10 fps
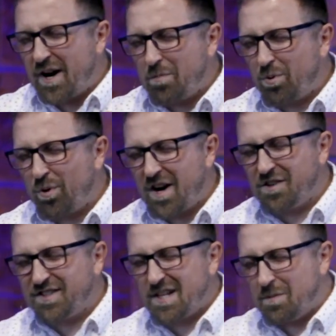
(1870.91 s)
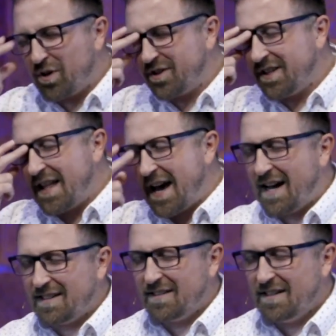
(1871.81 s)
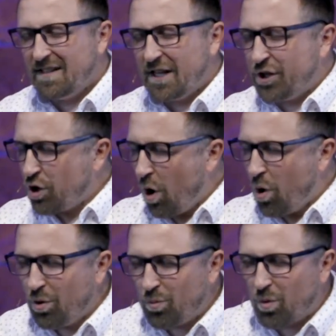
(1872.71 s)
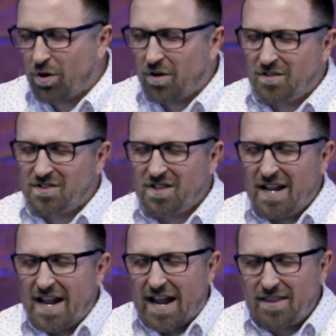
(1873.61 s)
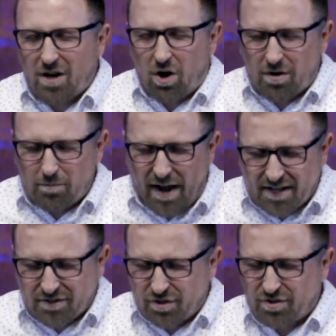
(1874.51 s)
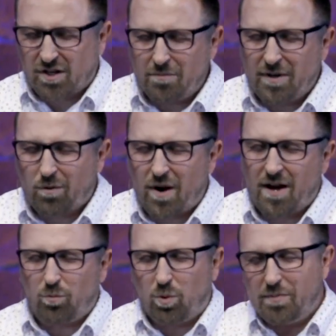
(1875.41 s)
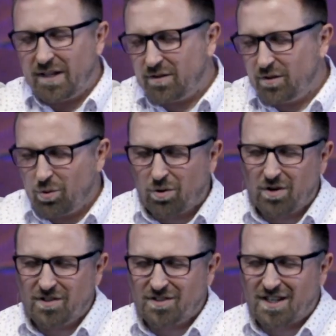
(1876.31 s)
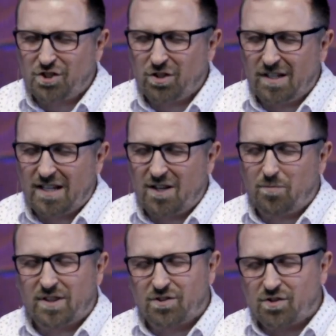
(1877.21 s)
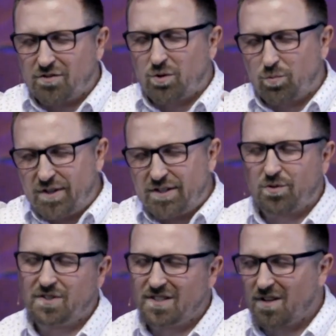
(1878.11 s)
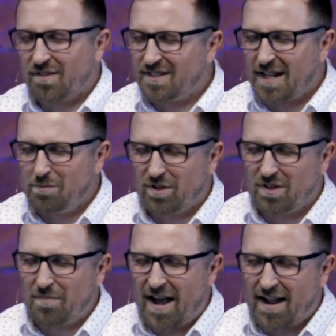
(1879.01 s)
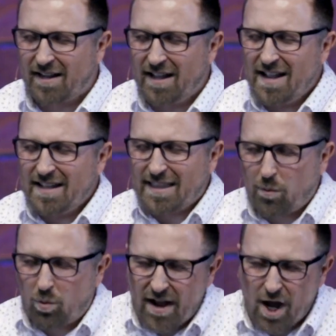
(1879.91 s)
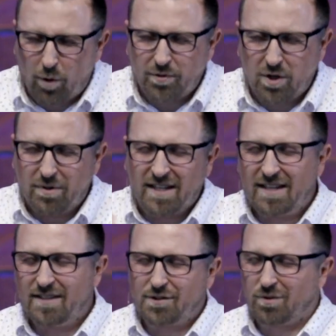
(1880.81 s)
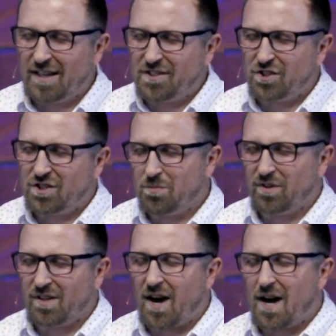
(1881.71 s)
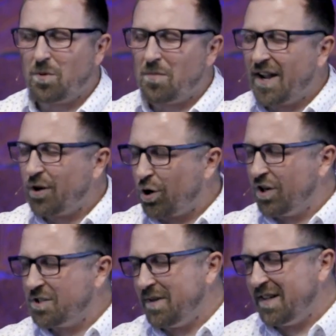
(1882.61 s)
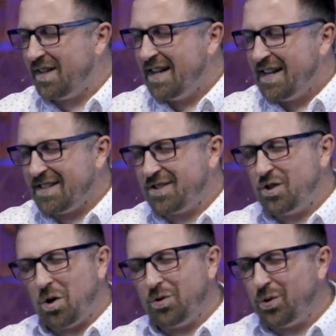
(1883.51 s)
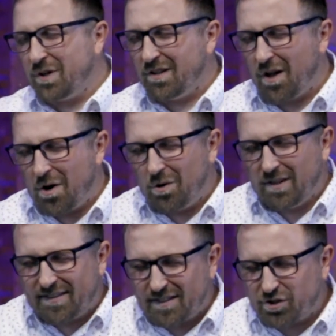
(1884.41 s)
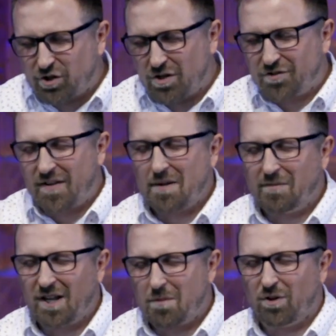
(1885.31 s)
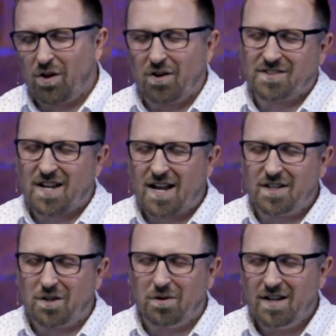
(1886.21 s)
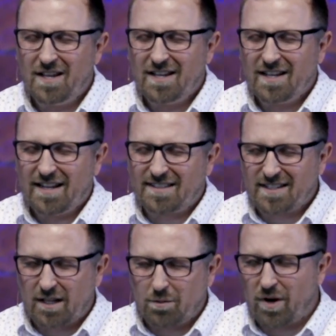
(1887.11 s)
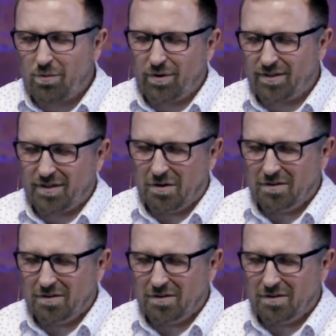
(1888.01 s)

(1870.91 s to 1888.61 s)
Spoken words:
prayer similar to that in your own words. And then our pastors are gonna be around. We'll be at the doors as you leave, but there's also resources on the table in the back that will help you begin this relationship with God. But my encouragement is don't do it alone. Let this church family come alongside you and celebrate with you.